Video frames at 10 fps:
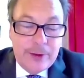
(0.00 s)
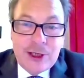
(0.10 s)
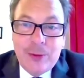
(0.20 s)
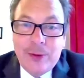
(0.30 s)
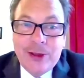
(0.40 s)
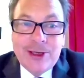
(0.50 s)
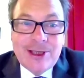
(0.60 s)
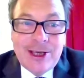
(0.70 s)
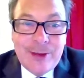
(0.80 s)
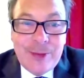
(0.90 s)
I'm assuming
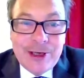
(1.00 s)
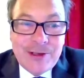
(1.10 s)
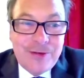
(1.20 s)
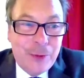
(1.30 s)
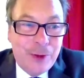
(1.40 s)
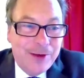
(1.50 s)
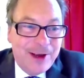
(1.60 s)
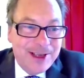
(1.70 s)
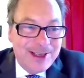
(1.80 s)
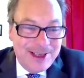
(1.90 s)
that most of you
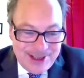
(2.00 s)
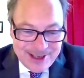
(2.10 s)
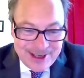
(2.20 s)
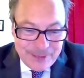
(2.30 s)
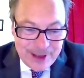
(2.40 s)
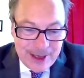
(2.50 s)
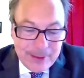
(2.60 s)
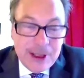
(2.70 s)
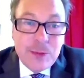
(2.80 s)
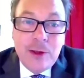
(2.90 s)
will have answered, and
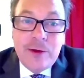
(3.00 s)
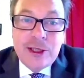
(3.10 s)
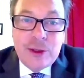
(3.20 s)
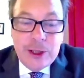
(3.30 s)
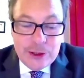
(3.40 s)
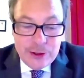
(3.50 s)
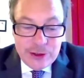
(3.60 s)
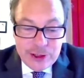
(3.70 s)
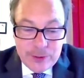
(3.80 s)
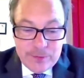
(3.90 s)
I'm going to move on to
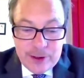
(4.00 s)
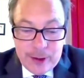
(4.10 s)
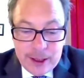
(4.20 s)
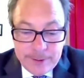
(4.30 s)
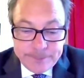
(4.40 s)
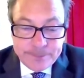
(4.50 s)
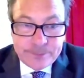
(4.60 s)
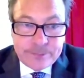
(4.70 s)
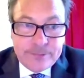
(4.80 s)
question 2, if I may.